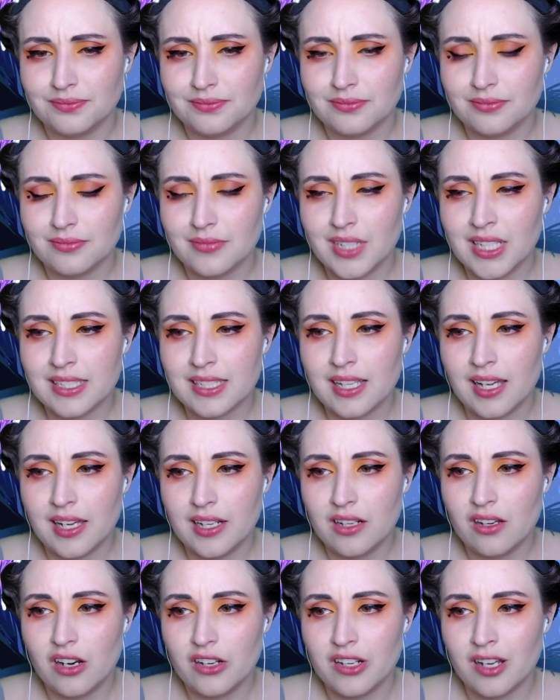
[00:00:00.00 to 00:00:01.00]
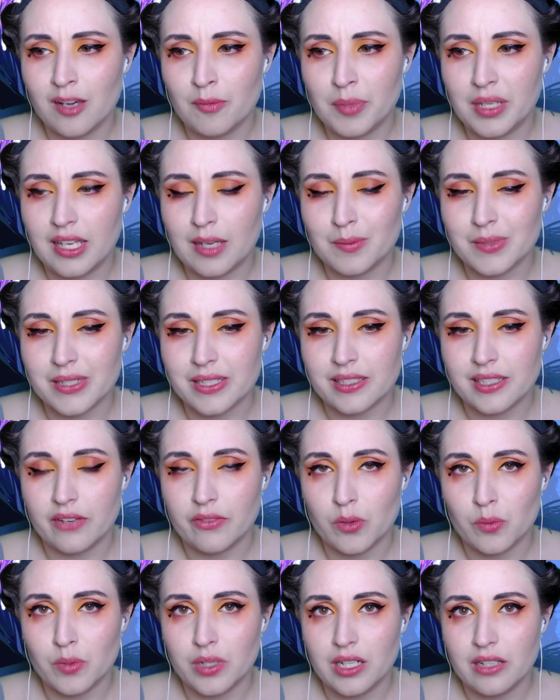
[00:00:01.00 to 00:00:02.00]
it's kind of hard not being able to see
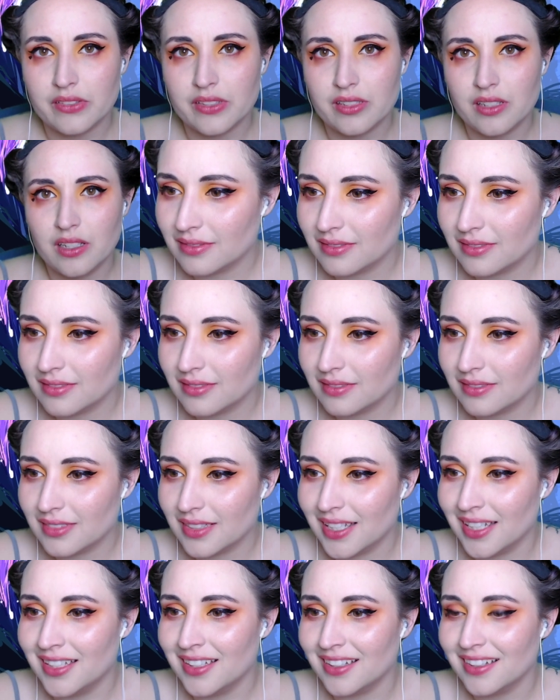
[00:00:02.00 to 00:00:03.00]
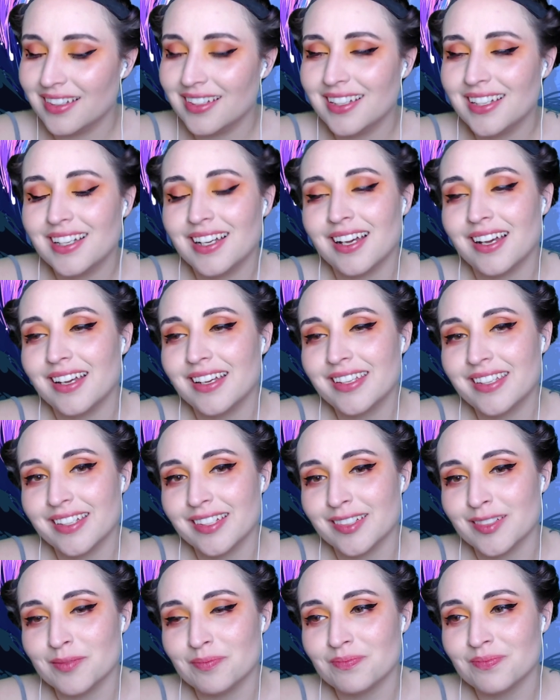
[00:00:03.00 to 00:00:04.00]
everyone else though. Hi,
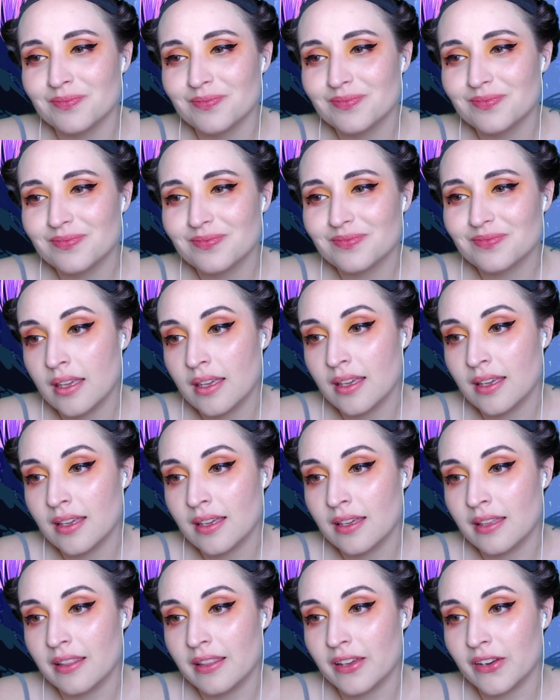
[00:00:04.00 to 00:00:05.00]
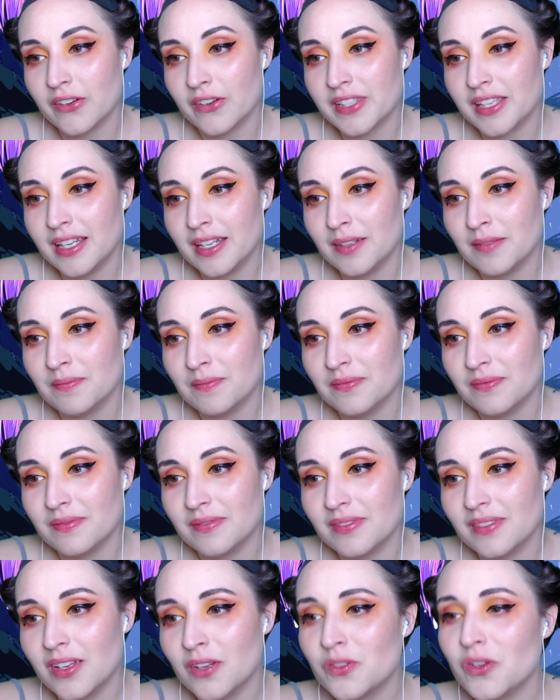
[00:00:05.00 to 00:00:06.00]
Kim. There's Kim.
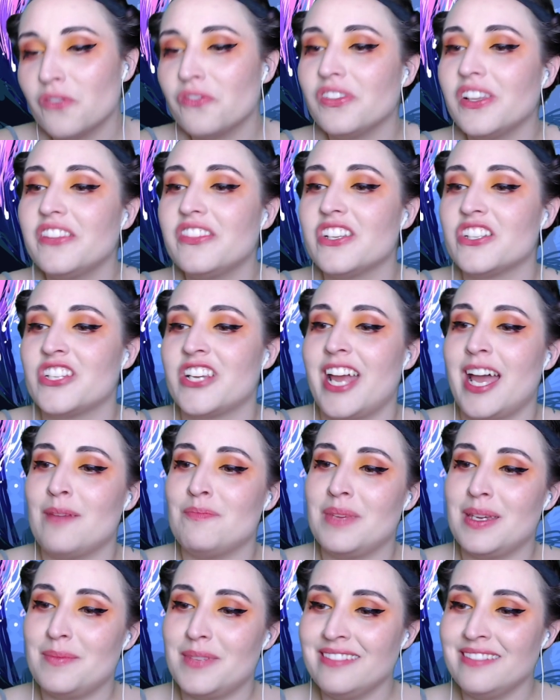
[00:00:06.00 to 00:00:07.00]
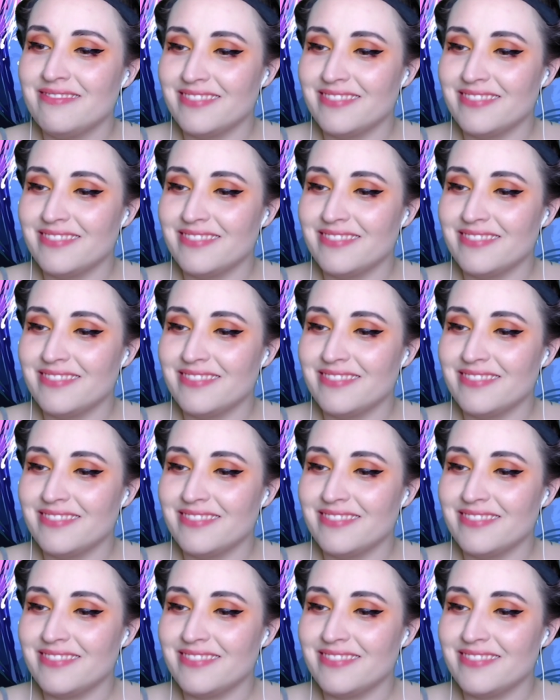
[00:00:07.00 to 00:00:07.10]
Don't flood the chat, baby.